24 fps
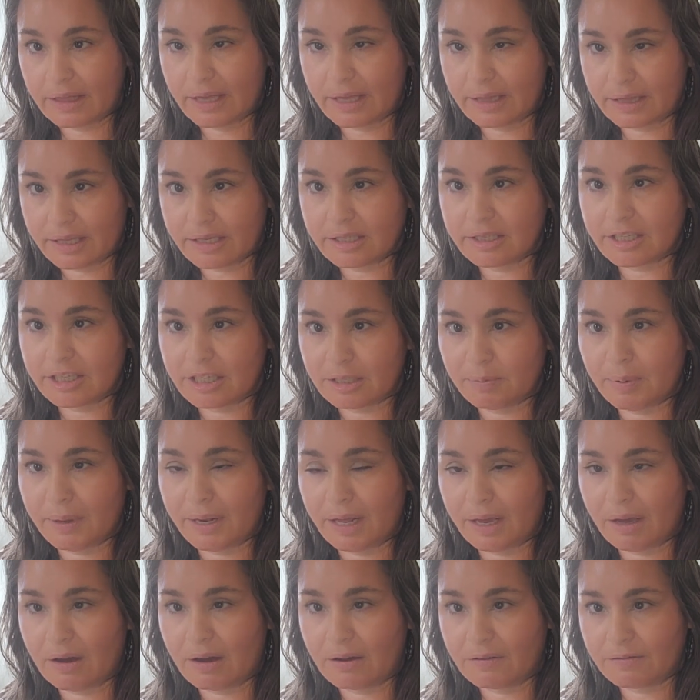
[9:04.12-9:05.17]
think this is
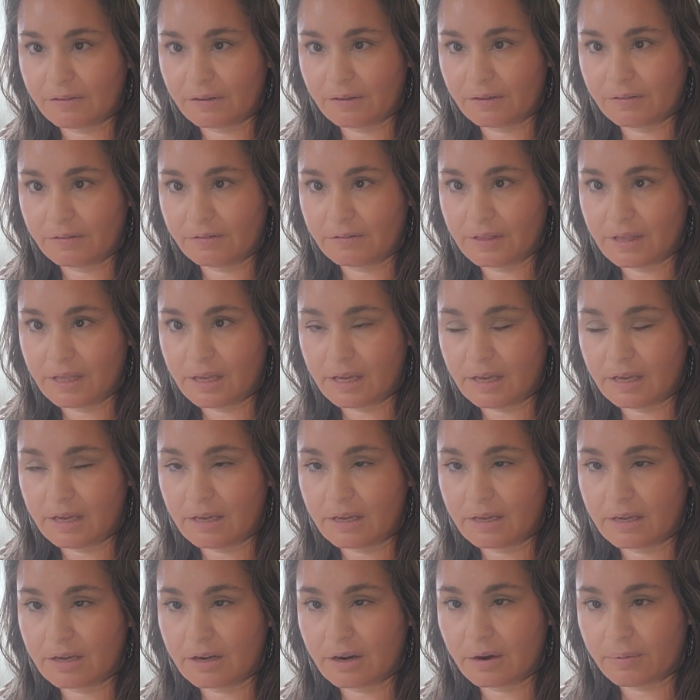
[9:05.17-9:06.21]
spinning off of
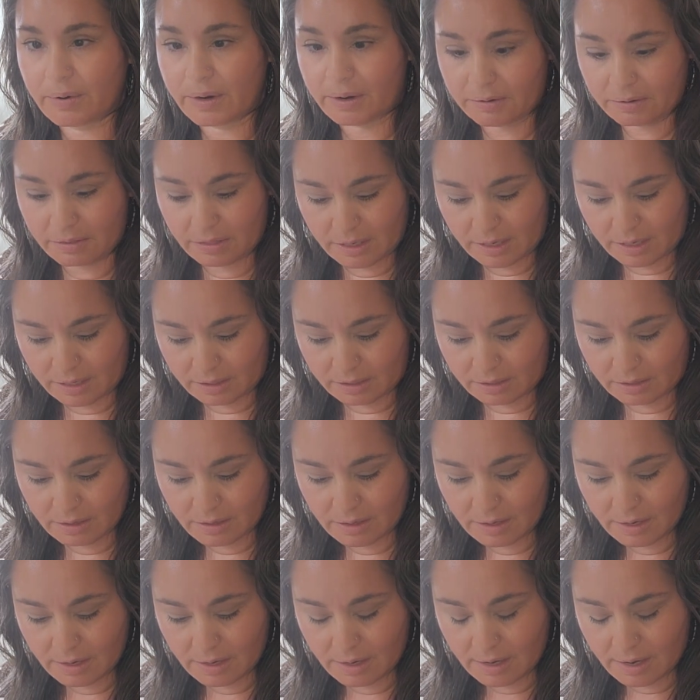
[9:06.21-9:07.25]
the career thing.
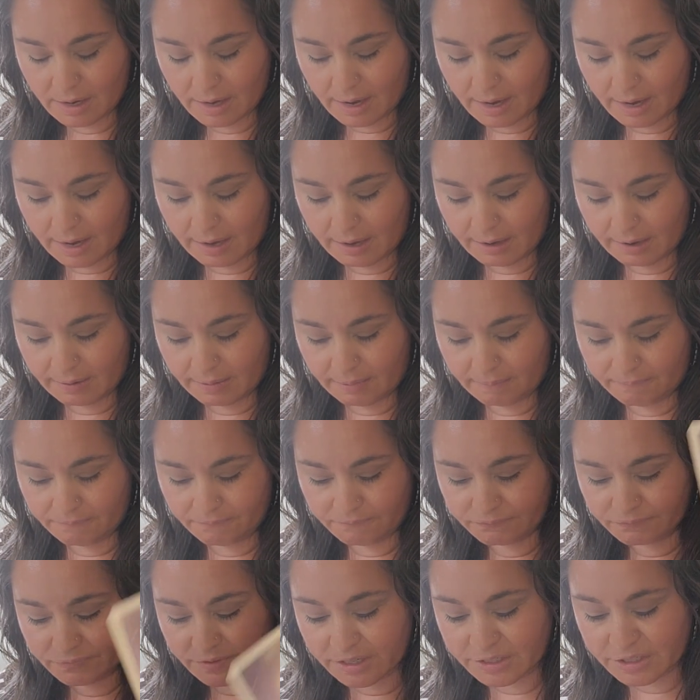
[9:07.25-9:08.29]

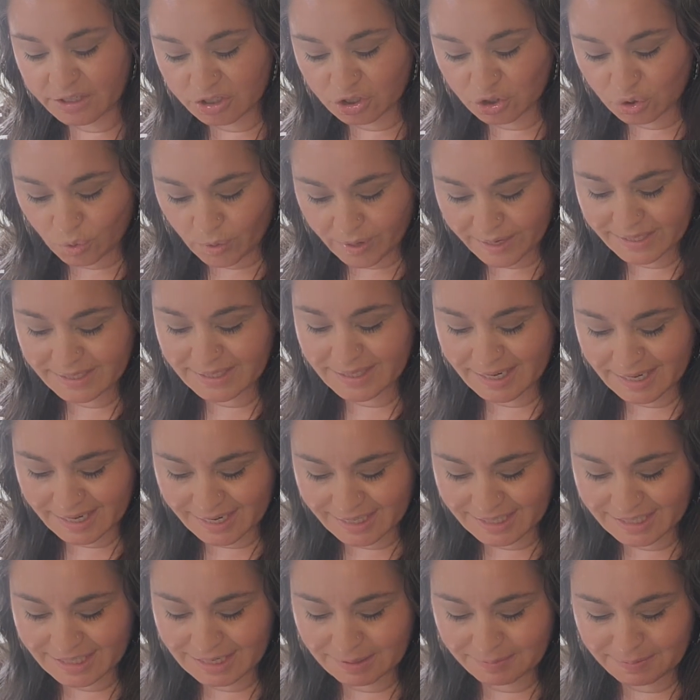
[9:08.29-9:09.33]
There's a choice that
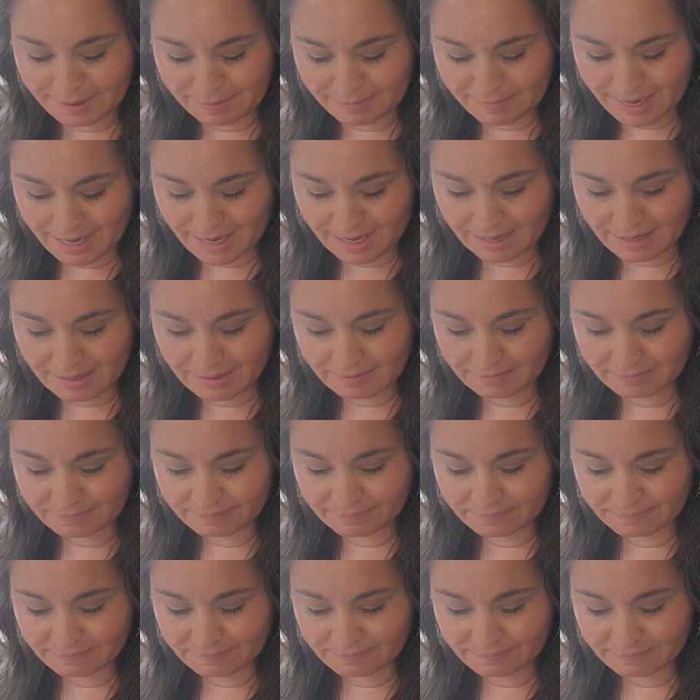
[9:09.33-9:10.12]
needs to be made.